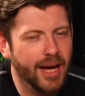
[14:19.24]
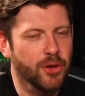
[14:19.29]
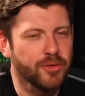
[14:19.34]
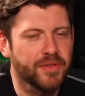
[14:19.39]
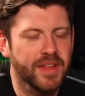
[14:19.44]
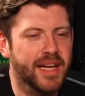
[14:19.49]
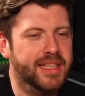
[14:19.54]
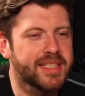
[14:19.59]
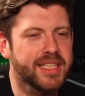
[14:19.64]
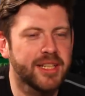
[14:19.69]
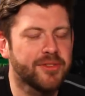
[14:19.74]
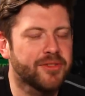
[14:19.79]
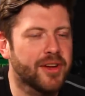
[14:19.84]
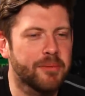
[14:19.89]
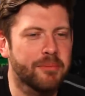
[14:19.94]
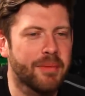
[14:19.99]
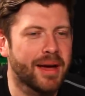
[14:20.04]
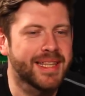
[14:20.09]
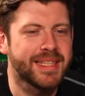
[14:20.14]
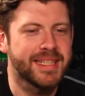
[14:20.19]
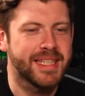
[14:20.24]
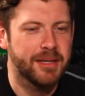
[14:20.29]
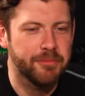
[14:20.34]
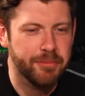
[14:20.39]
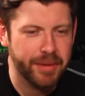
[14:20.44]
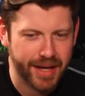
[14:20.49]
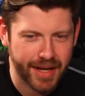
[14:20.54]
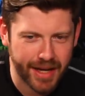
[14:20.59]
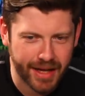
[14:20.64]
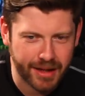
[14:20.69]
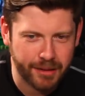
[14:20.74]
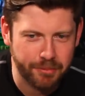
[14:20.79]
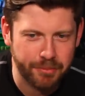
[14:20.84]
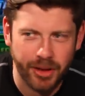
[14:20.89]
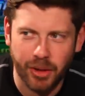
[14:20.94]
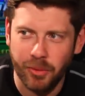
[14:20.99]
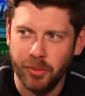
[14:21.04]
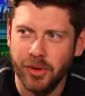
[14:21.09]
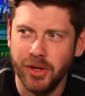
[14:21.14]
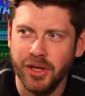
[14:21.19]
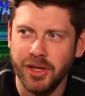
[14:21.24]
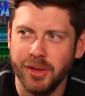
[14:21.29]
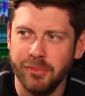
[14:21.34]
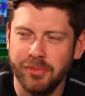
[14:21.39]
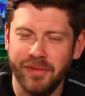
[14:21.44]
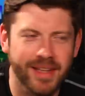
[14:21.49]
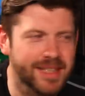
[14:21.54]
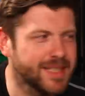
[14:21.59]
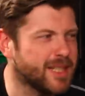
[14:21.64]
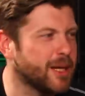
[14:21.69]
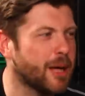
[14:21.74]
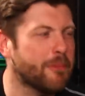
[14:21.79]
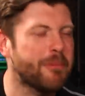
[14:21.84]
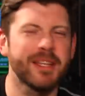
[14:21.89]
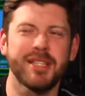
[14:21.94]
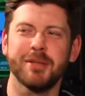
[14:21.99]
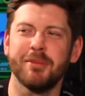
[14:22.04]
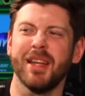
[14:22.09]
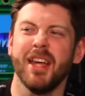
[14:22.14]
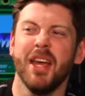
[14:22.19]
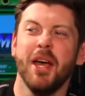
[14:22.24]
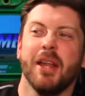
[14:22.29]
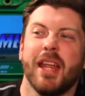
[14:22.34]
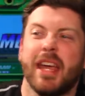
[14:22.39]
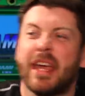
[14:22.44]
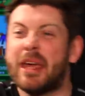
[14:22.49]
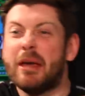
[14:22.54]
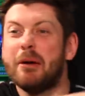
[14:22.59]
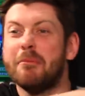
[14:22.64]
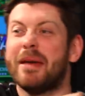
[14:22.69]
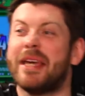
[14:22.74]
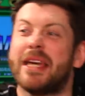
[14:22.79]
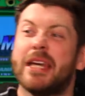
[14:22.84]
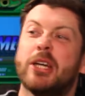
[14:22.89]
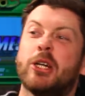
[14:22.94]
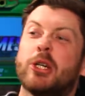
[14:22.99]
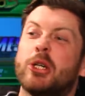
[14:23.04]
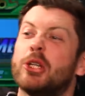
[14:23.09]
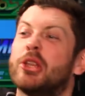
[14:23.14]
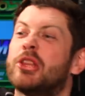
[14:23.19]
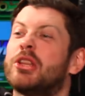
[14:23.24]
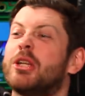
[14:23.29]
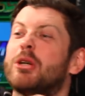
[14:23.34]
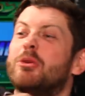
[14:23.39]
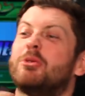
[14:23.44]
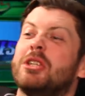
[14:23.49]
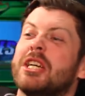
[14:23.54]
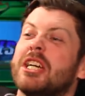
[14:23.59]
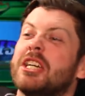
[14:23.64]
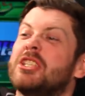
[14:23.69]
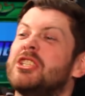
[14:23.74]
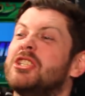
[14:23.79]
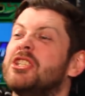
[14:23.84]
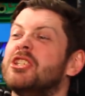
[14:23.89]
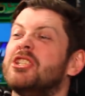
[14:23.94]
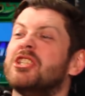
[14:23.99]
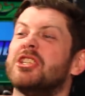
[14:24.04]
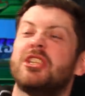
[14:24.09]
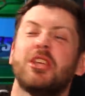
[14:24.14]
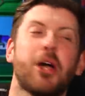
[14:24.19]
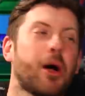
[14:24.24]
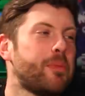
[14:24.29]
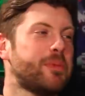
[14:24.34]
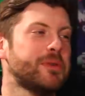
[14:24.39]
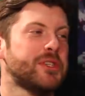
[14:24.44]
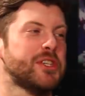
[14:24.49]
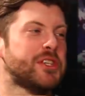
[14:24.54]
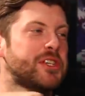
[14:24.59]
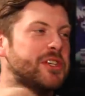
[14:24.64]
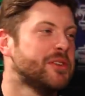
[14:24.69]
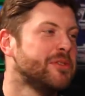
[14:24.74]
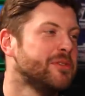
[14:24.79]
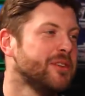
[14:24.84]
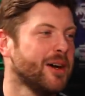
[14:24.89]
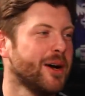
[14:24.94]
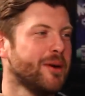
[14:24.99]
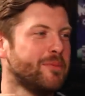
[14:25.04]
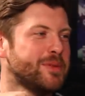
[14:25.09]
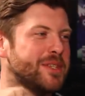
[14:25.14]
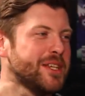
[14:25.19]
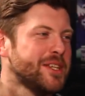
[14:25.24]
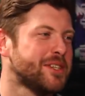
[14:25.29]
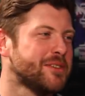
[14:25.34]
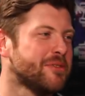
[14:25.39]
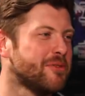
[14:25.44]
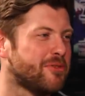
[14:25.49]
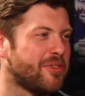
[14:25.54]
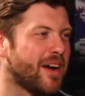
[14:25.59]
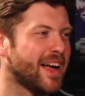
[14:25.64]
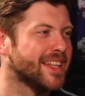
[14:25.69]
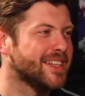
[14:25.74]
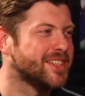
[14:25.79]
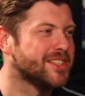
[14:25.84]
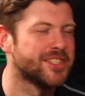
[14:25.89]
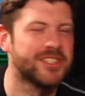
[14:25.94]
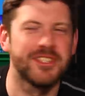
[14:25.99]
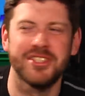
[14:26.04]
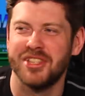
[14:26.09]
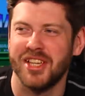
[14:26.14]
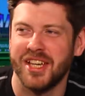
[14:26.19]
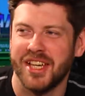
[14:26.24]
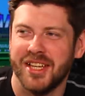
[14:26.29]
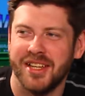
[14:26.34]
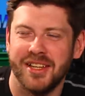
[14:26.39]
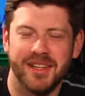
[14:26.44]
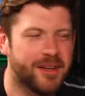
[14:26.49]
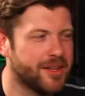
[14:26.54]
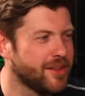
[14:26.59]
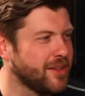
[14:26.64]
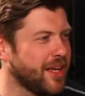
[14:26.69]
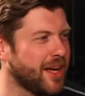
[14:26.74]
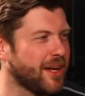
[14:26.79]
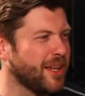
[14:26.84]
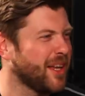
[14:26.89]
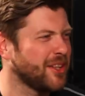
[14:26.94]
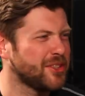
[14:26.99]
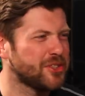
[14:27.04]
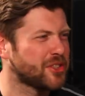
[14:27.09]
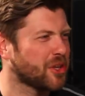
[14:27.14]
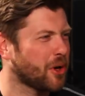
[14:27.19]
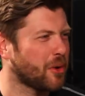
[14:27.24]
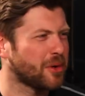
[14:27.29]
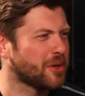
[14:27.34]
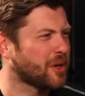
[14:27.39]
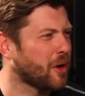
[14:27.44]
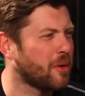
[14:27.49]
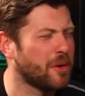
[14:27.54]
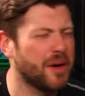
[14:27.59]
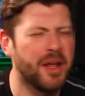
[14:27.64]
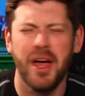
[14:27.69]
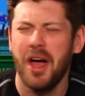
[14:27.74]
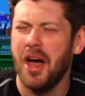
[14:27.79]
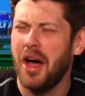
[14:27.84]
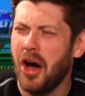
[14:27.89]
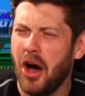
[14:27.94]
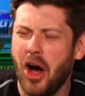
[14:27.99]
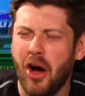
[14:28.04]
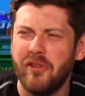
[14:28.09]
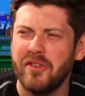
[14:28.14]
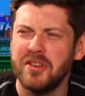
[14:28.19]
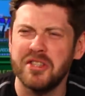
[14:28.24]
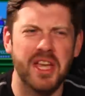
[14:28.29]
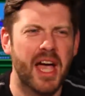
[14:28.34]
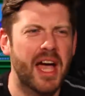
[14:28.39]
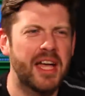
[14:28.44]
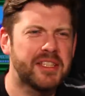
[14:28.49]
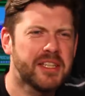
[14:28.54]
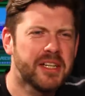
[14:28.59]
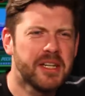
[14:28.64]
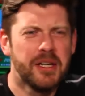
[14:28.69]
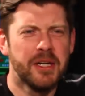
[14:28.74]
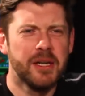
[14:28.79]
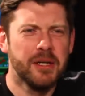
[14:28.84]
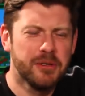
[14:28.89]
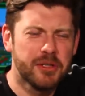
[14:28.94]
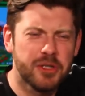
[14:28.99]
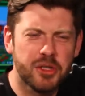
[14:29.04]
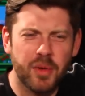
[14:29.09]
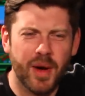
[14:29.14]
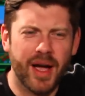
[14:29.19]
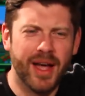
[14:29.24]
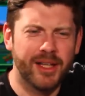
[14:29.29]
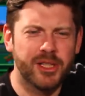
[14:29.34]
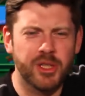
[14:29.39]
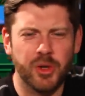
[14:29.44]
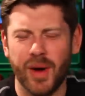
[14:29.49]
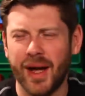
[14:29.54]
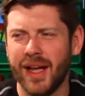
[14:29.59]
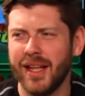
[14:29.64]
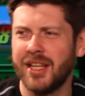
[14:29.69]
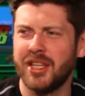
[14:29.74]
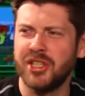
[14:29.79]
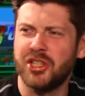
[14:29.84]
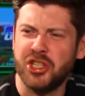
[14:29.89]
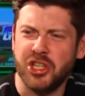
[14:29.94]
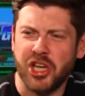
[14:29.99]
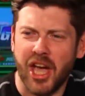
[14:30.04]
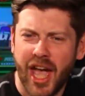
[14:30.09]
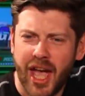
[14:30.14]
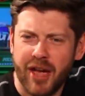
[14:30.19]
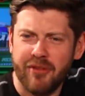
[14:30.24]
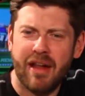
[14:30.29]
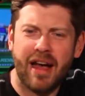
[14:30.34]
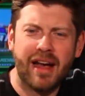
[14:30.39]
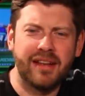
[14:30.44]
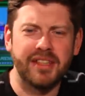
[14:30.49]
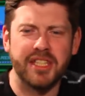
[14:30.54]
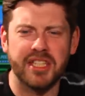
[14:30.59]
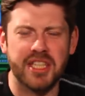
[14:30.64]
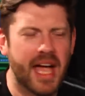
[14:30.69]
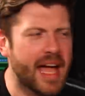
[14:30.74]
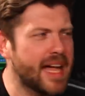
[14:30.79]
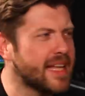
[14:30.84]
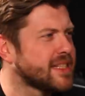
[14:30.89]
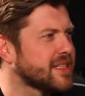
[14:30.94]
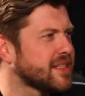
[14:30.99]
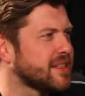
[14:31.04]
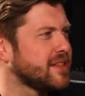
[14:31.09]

I love the idea of like Mike Dean being like the Millwall fan. Imagine like like making cutthroat gestures at the opposition opposition fans and singing. Yeah, yeah, just go, going off his head twir- twirling his shirt round his head